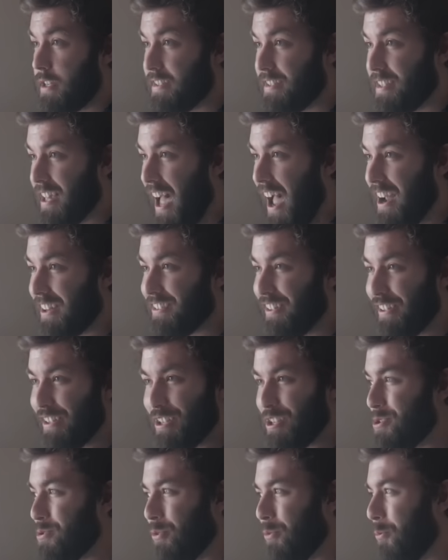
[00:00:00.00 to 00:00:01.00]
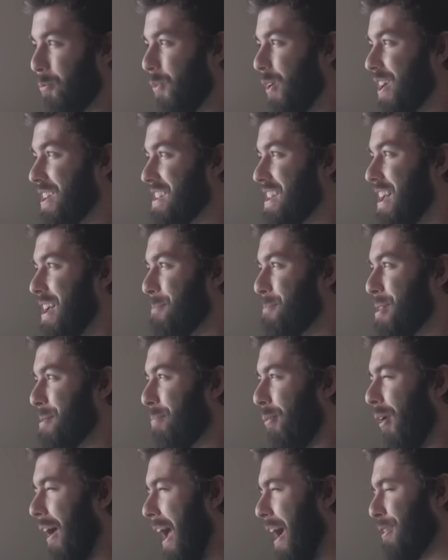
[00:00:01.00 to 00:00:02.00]
Exactly. You don't want
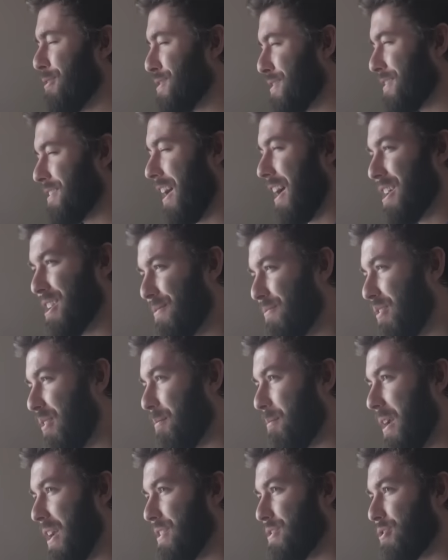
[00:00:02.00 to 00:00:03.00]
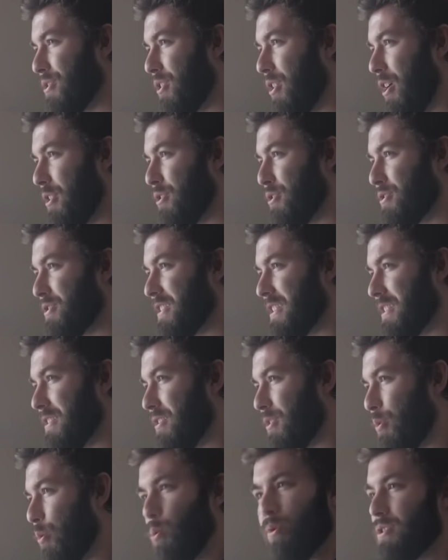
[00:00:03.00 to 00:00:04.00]
people outside of your major understanding
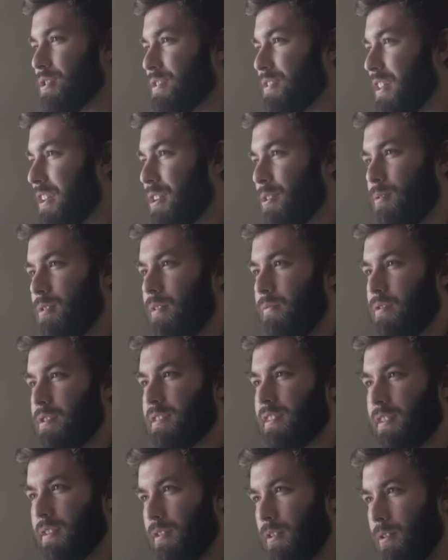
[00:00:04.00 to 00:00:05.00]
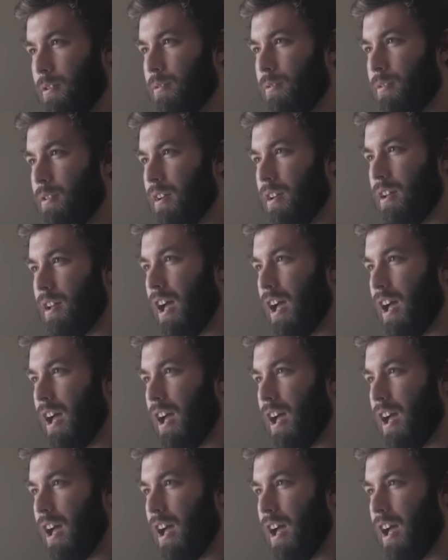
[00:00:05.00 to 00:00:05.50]
the courses that you're referencing, do you?